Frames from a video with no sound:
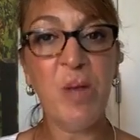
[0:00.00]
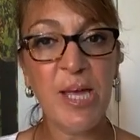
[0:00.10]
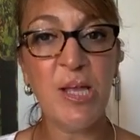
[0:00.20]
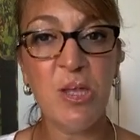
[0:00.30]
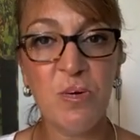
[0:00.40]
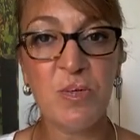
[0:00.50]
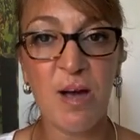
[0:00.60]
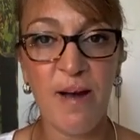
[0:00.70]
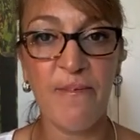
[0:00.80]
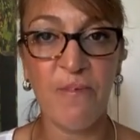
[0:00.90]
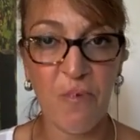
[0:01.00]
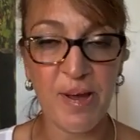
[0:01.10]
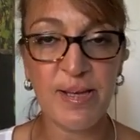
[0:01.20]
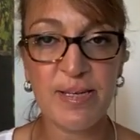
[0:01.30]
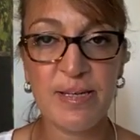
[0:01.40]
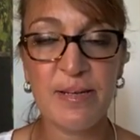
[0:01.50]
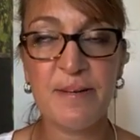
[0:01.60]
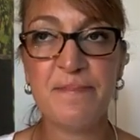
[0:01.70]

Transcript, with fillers: we can use our voice